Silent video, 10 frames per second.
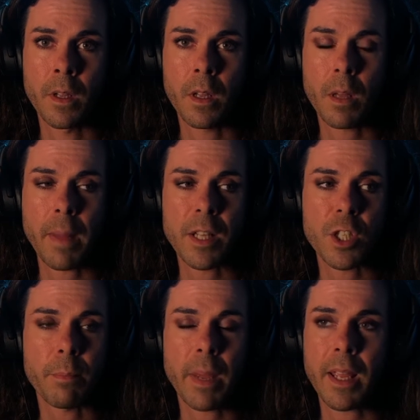
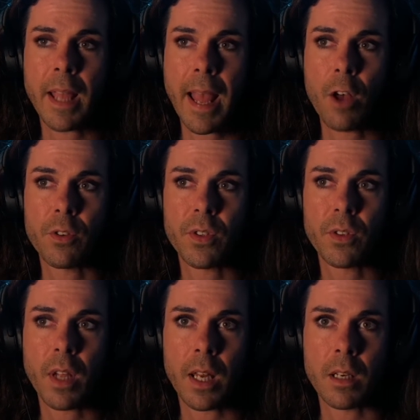Imagine being out
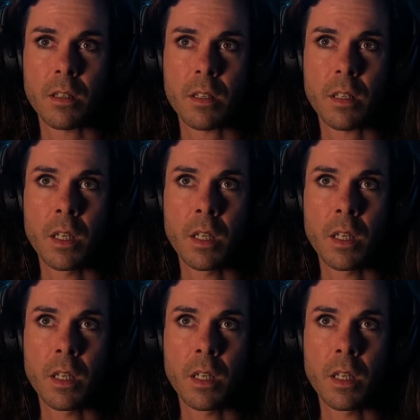and